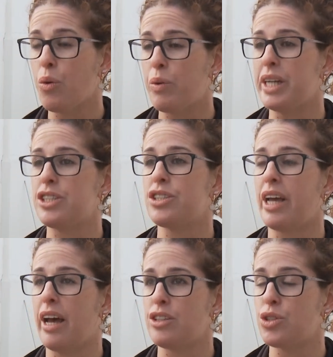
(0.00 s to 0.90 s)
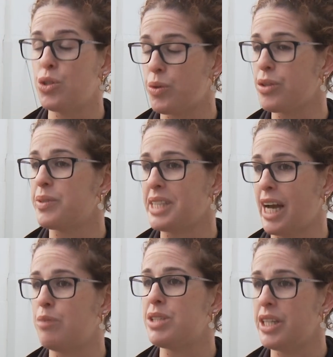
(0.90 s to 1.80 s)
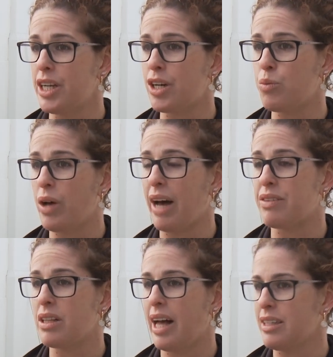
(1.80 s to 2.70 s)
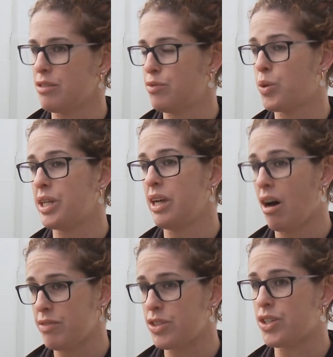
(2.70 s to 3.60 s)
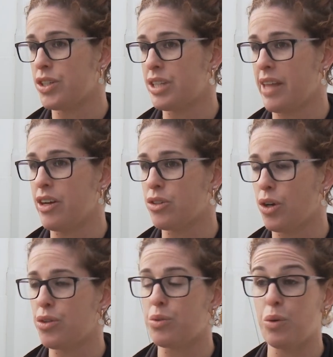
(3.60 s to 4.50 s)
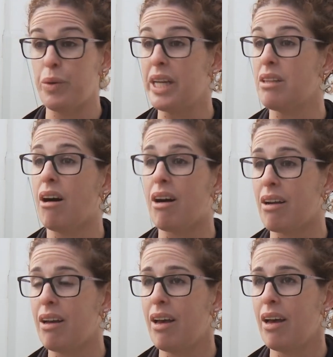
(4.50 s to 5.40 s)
which 2 or 3 times a year we'll have a class of 40 officers, and they'll go through a week-long